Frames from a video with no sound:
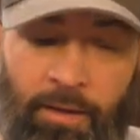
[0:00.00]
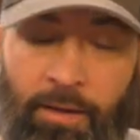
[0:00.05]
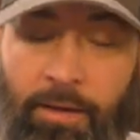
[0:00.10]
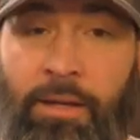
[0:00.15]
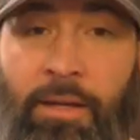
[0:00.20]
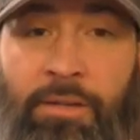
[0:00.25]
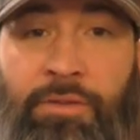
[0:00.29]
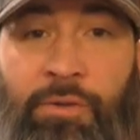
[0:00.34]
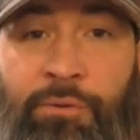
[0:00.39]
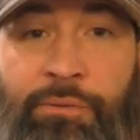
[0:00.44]

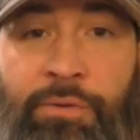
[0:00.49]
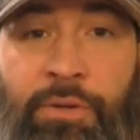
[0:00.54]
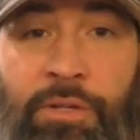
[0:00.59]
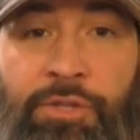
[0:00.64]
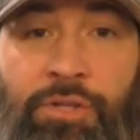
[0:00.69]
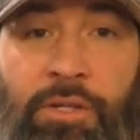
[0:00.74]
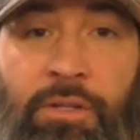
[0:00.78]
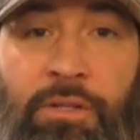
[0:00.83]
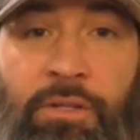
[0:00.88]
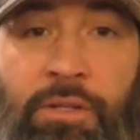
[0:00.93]
Guess I'm
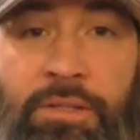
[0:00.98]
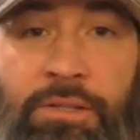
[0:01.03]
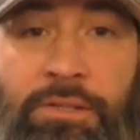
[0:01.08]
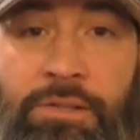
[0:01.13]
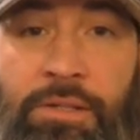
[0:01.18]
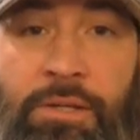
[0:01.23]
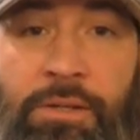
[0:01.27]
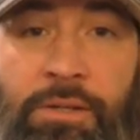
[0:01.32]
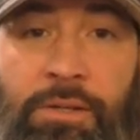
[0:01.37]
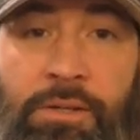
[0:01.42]
finished eating
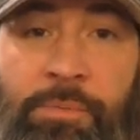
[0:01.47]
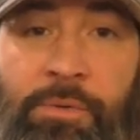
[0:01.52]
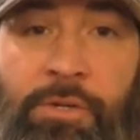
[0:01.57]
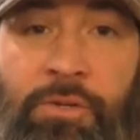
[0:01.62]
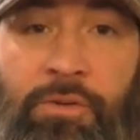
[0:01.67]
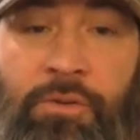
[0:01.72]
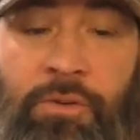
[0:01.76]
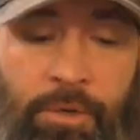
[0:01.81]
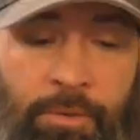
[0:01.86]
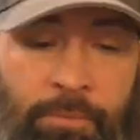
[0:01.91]
this. I'm
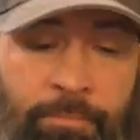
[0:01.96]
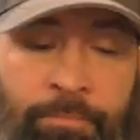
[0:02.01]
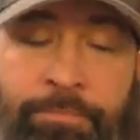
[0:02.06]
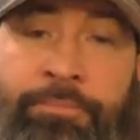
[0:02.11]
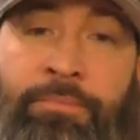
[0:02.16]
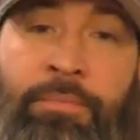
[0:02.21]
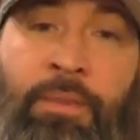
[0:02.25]
hungry.